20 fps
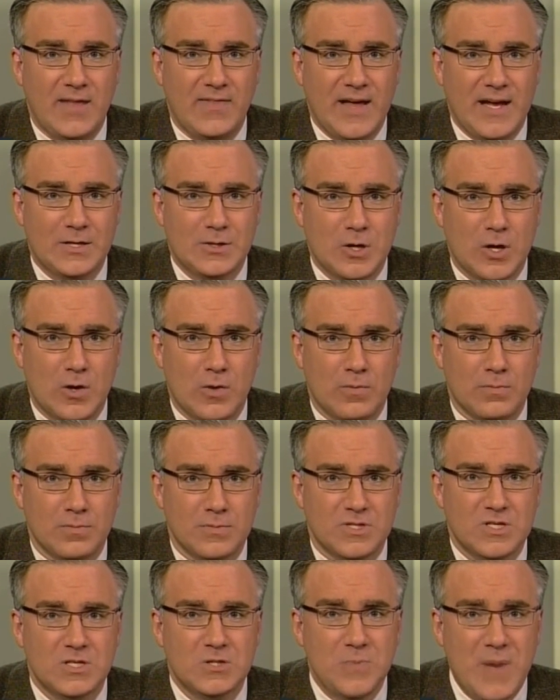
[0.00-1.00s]
and that
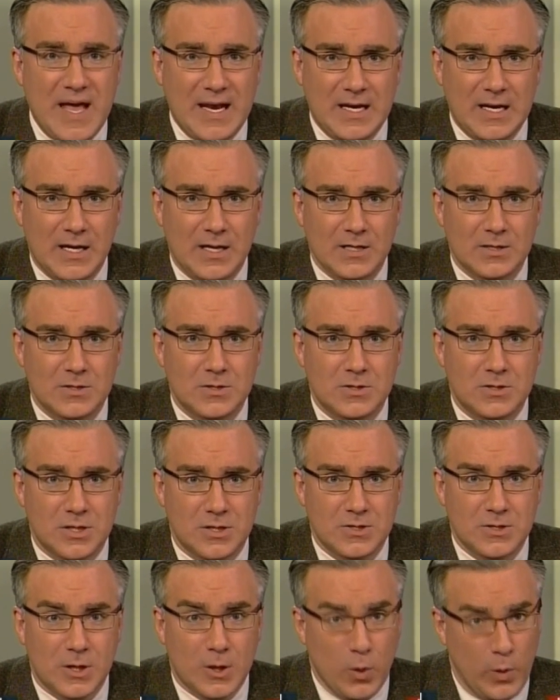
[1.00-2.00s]
term suspending is
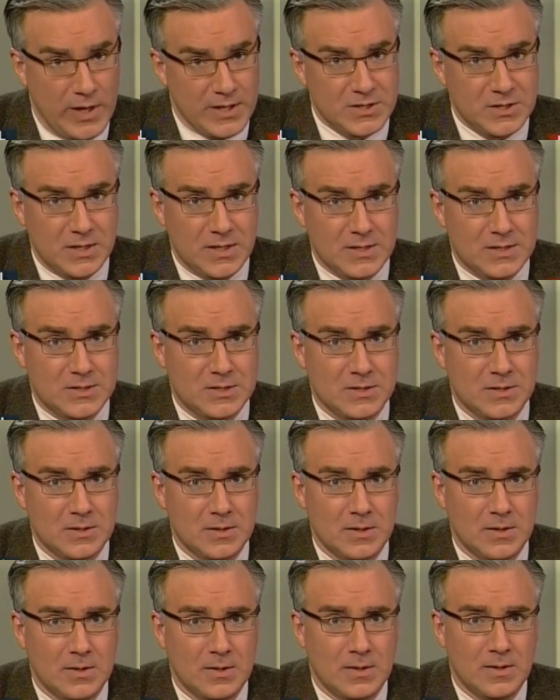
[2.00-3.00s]
just a coincidence.
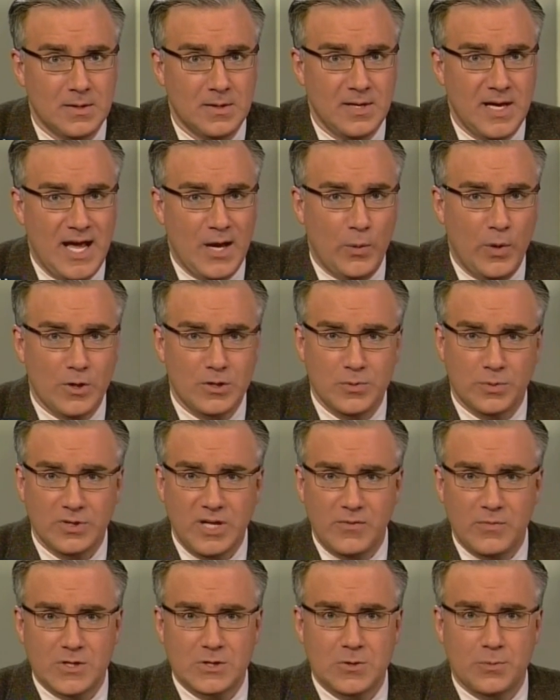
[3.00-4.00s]
And we're to
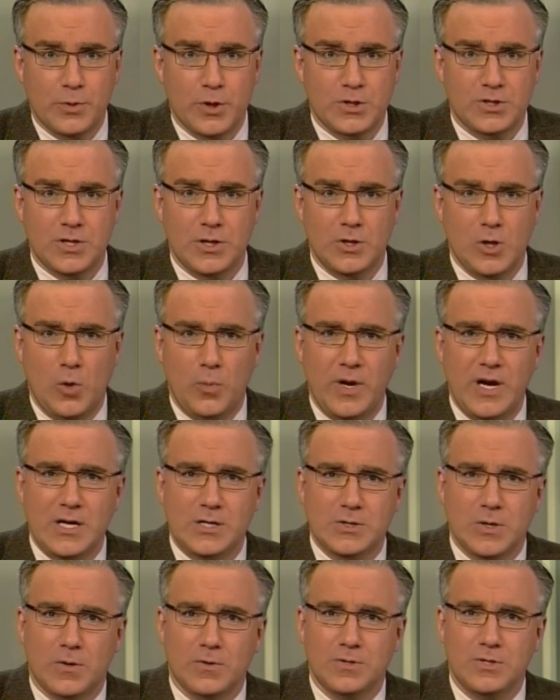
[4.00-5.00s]
believe, Mr. Bush, that
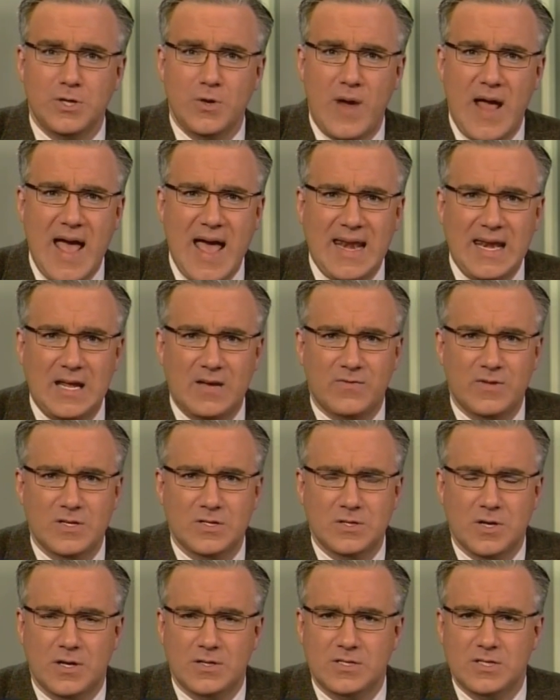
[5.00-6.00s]
nobody told you any of
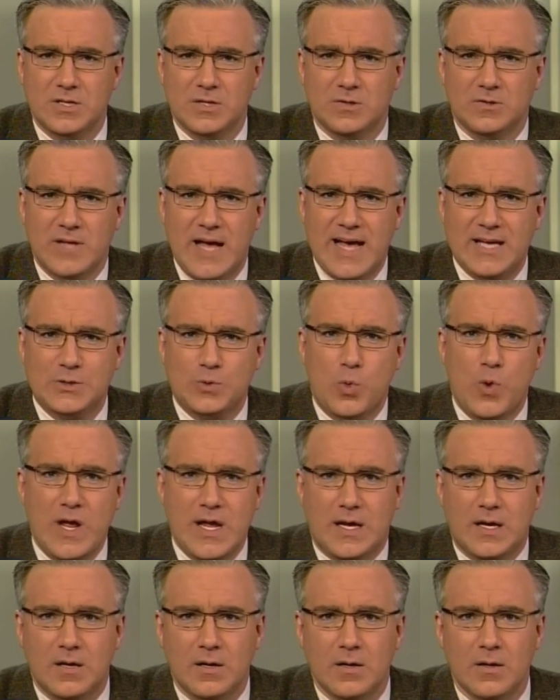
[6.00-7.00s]
this until last
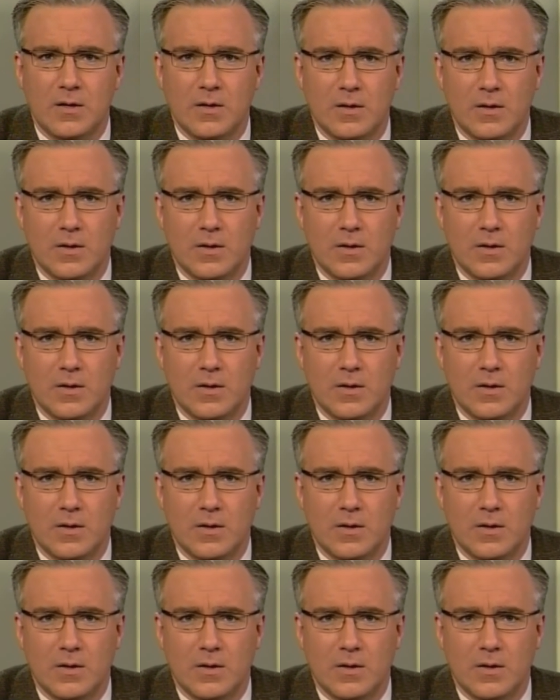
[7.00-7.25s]
week.